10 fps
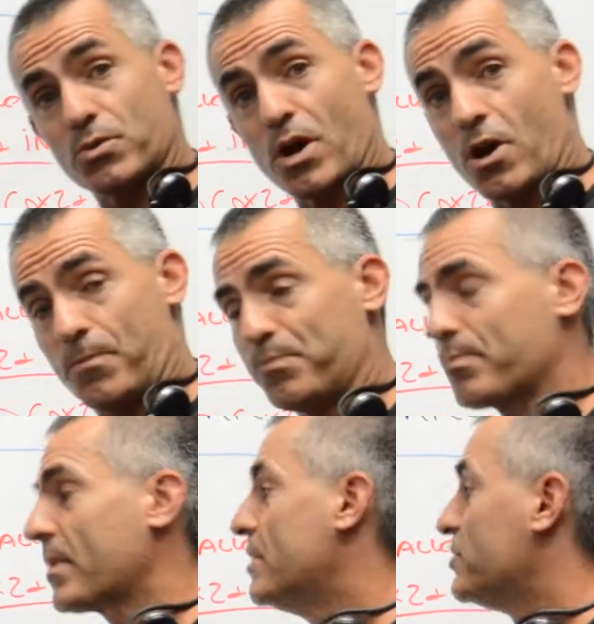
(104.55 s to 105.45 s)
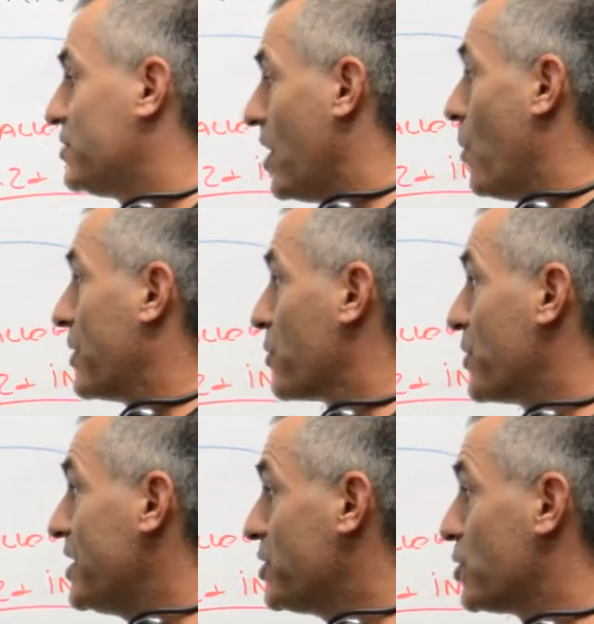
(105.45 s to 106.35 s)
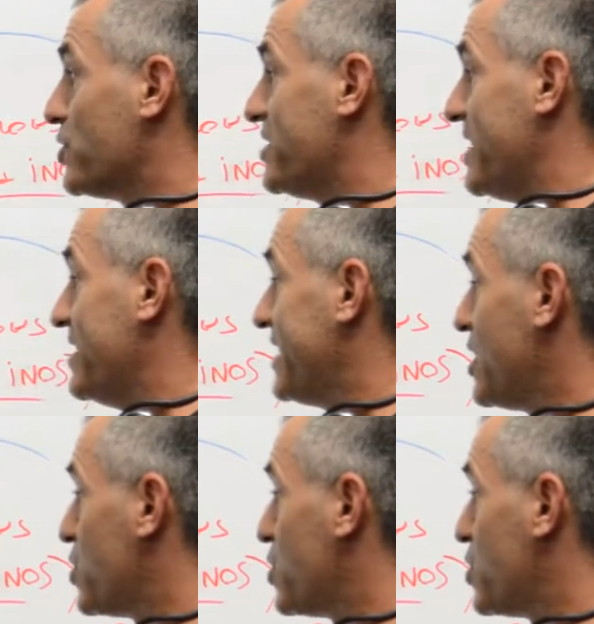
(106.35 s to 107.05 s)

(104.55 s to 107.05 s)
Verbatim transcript: grow. So what the researchers did is they